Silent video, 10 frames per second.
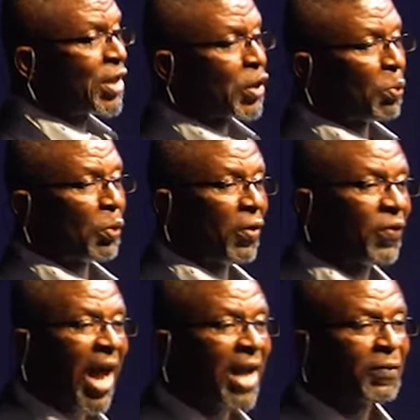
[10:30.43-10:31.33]
to
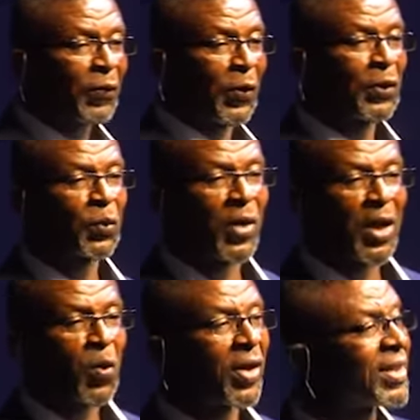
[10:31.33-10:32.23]
provide fruit when
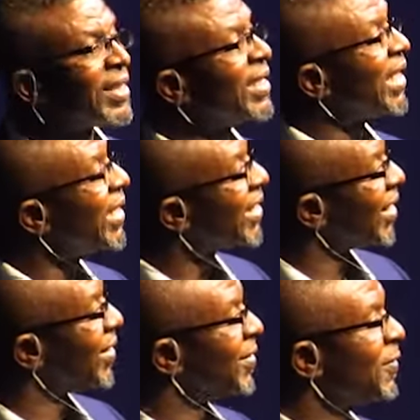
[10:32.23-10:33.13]
it wasn't seasoned?